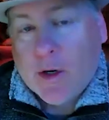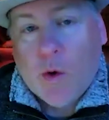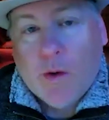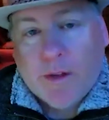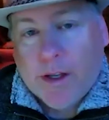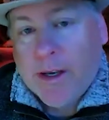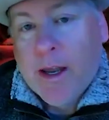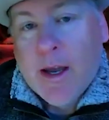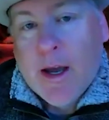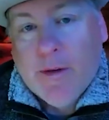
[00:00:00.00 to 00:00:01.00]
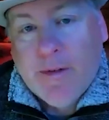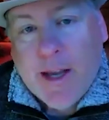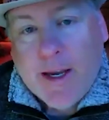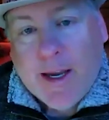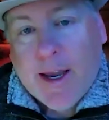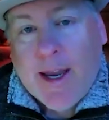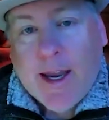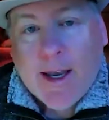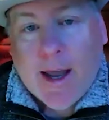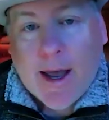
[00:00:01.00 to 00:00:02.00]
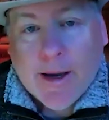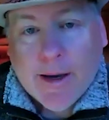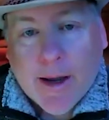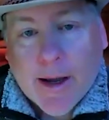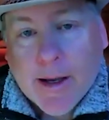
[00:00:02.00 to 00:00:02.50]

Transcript: equivalent of taking a hit on